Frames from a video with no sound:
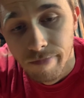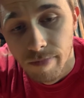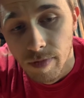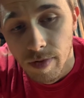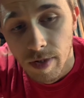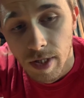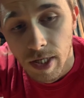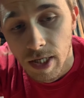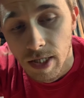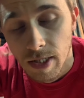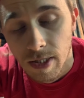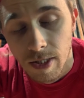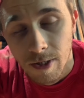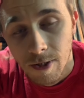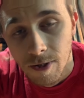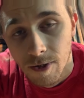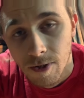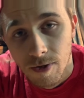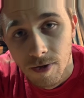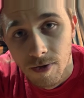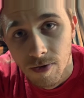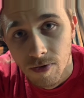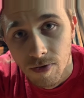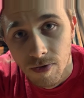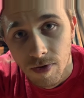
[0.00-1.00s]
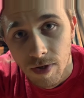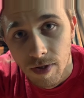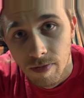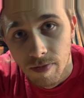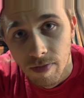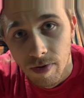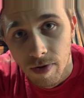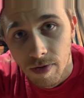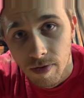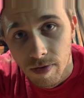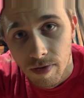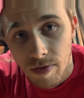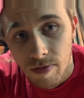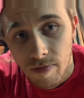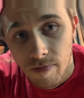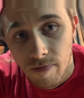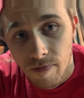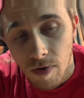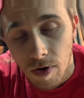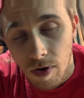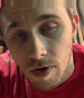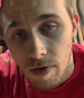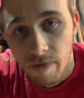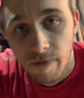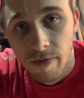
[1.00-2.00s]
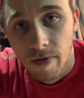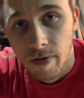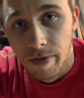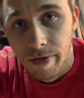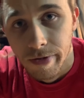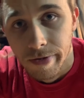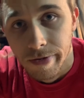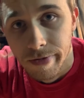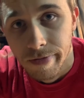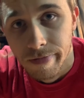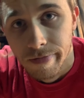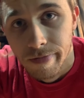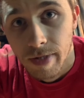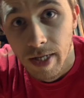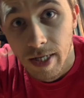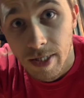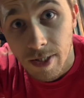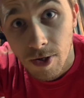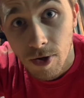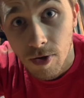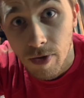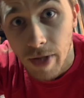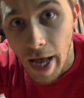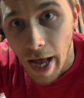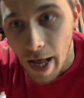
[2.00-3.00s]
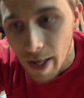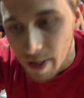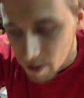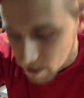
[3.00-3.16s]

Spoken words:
easier to unbolt oil filter. Let's do that.